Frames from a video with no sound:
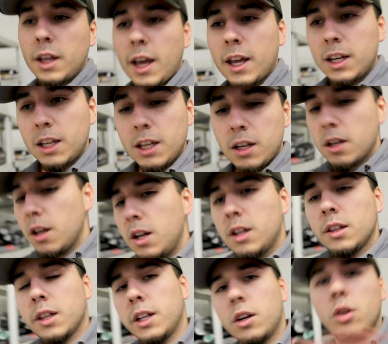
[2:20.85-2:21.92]
any
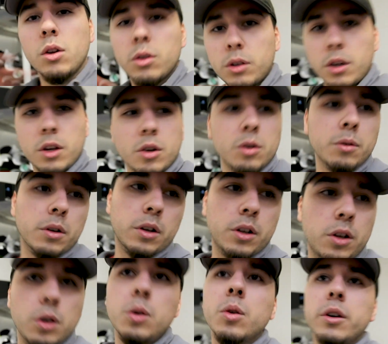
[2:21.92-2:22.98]
little
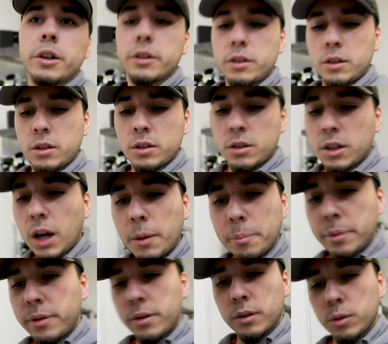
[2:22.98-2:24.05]
goo or
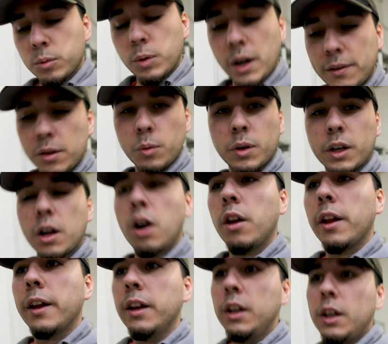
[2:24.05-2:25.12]
gump or whatever you want to
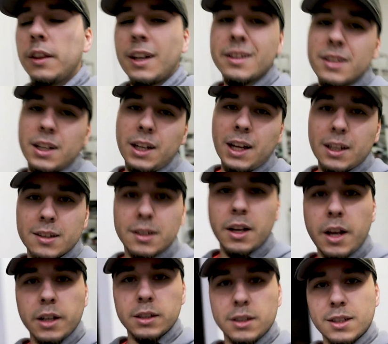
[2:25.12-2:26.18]
call it that's going to
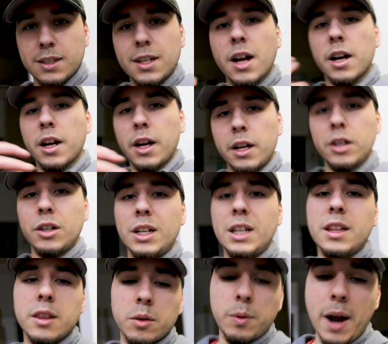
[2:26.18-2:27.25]
get stuck
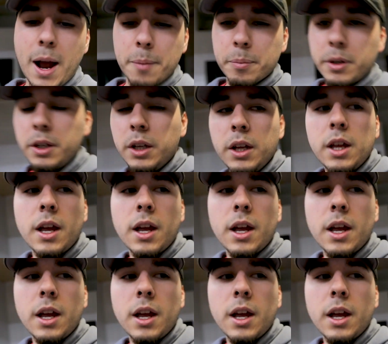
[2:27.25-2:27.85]
underneath the wrap.